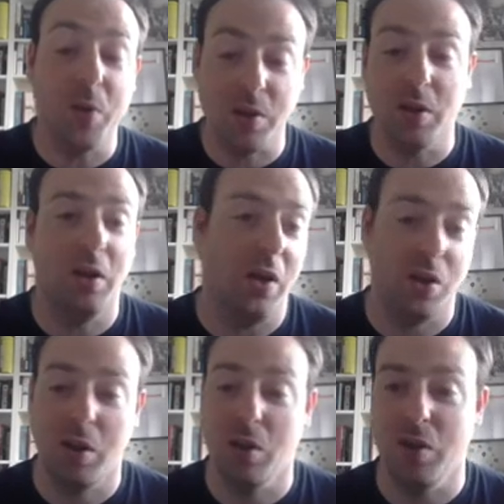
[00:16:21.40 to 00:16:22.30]
until her
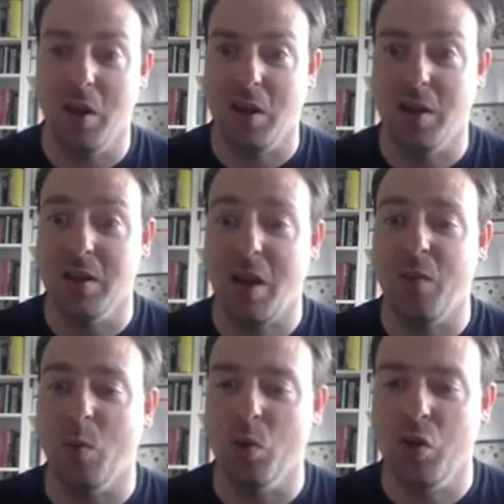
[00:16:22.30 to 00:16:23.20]
execution in
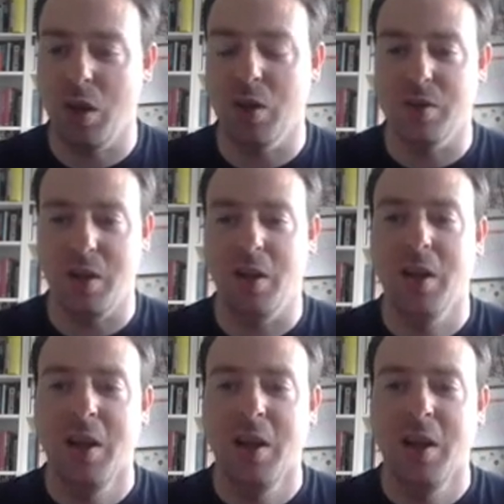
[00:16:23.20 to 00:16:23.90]
87, was seen as the